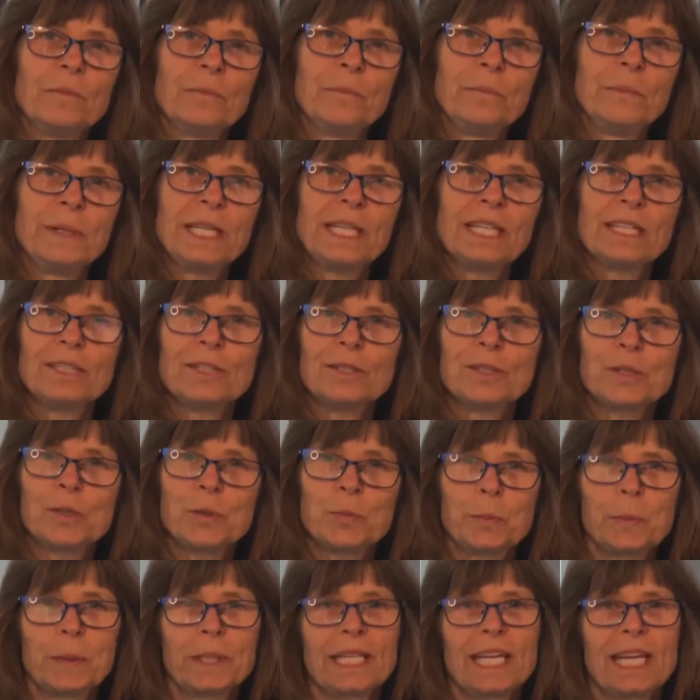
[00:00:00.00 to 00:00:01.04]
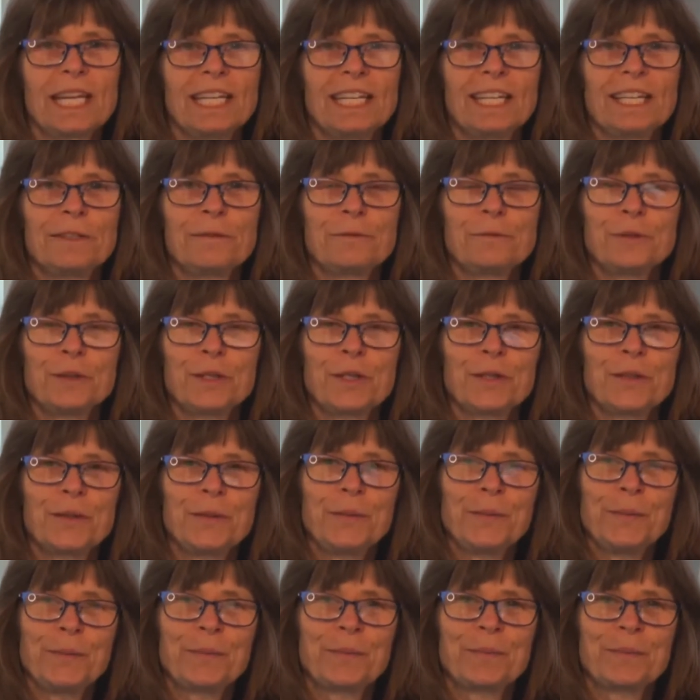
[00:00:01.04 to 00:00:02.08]
meatless spaghetti for you.
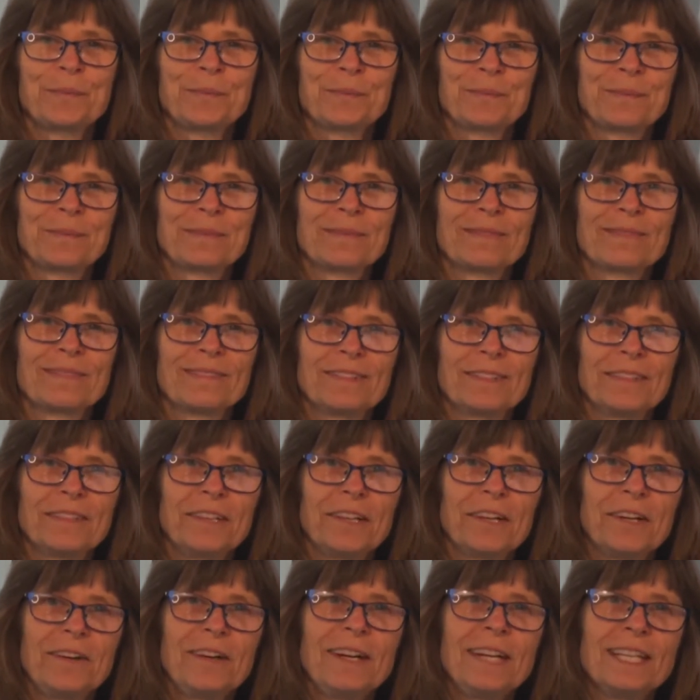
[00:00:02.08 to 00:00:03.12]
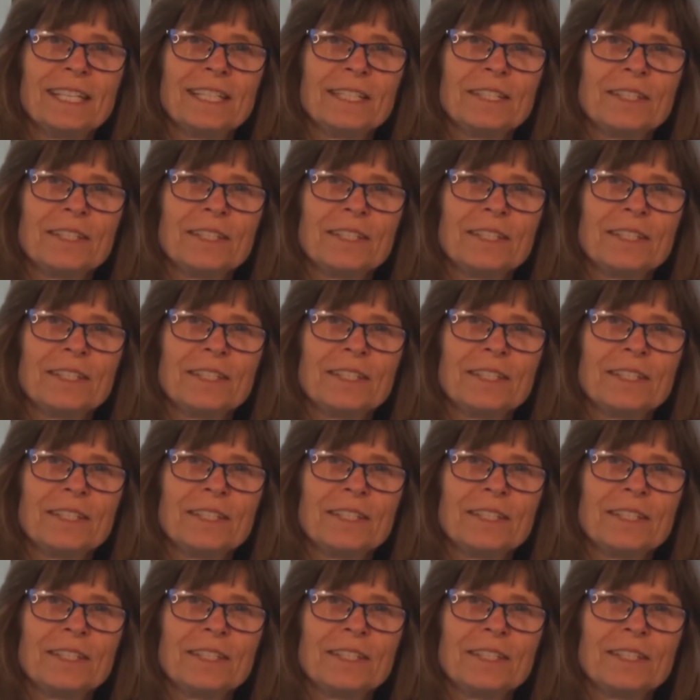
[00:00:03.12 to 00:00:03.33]
All right,